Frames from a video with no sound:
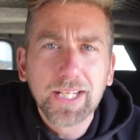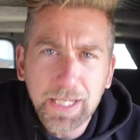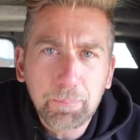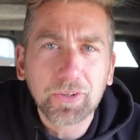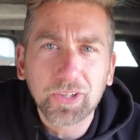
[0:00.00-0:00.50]

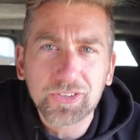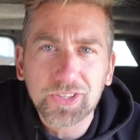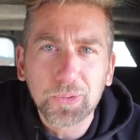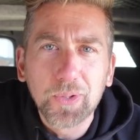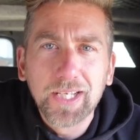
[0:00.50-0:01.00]
nip across
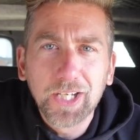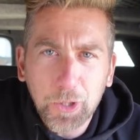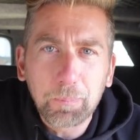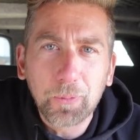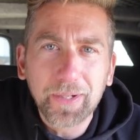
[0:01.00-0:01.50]
to a
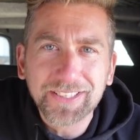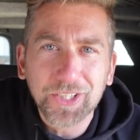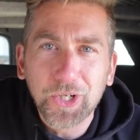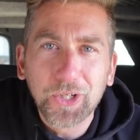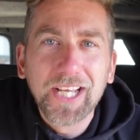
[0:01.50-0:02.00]
couple of weeks
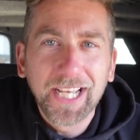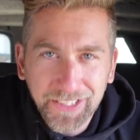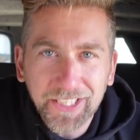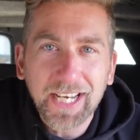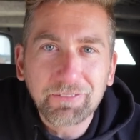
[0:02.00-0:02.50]
ago and
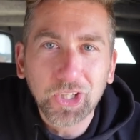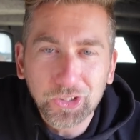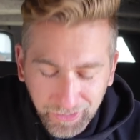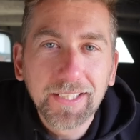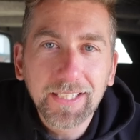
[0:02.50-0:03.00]
you can have a look.